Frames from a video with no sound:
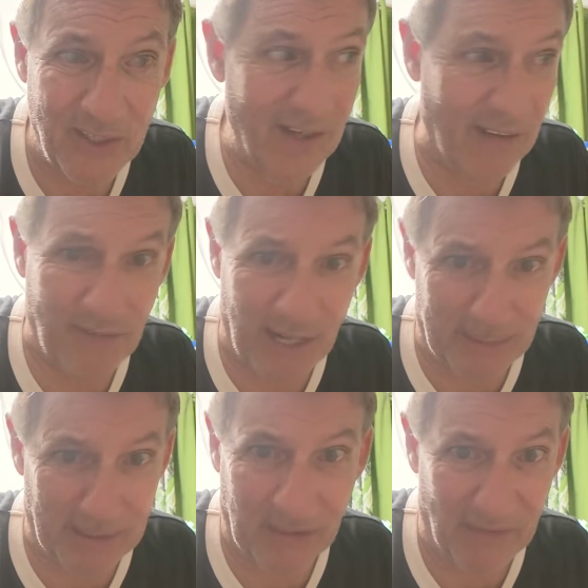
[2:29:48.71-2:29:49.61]
They've got them
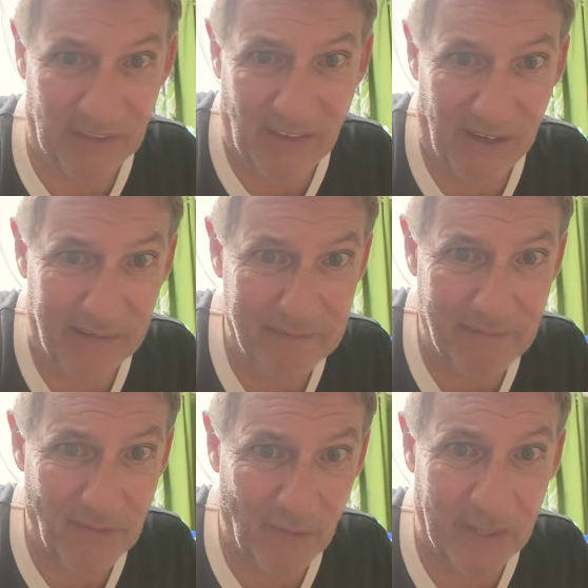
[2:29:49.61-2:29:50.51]
in Cavite,
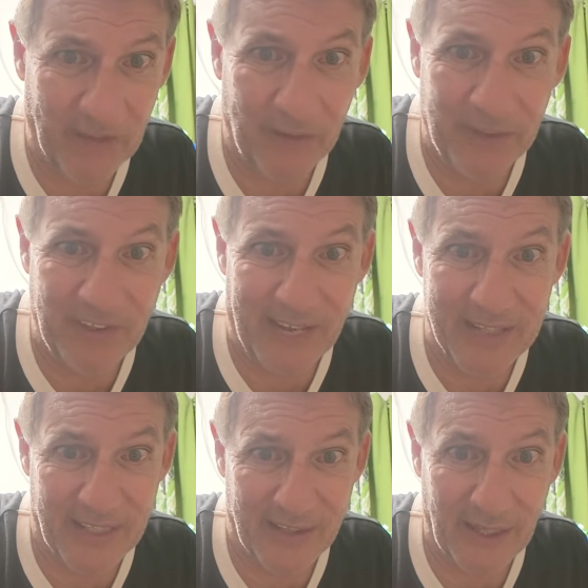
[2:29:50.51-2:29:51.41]
right there in
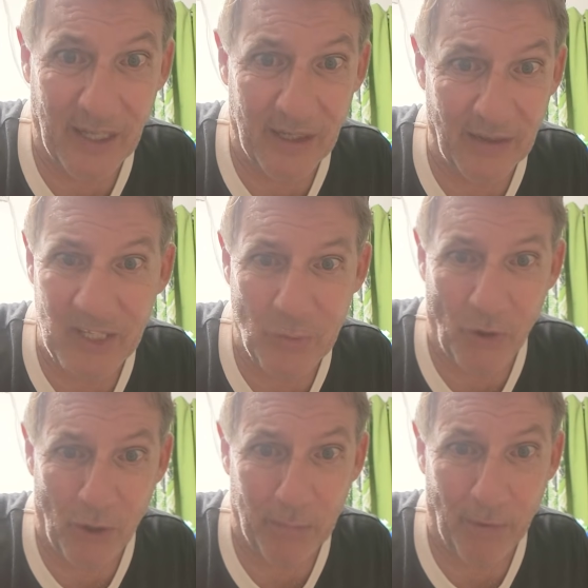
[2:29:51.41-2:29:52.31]
Tanza. They got a nice
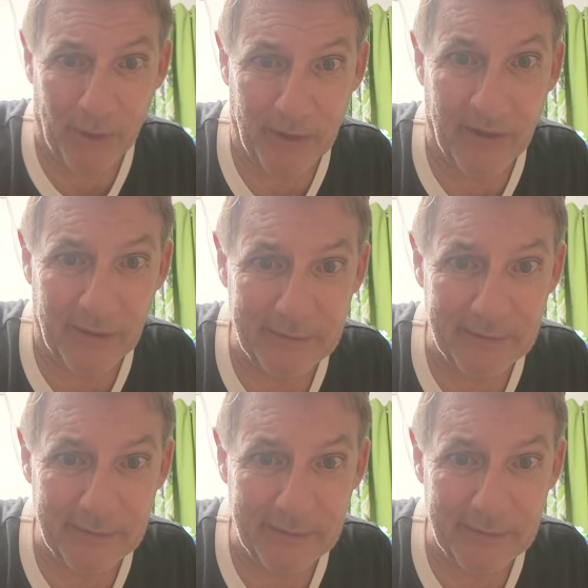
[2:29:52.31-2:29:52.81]
water park there.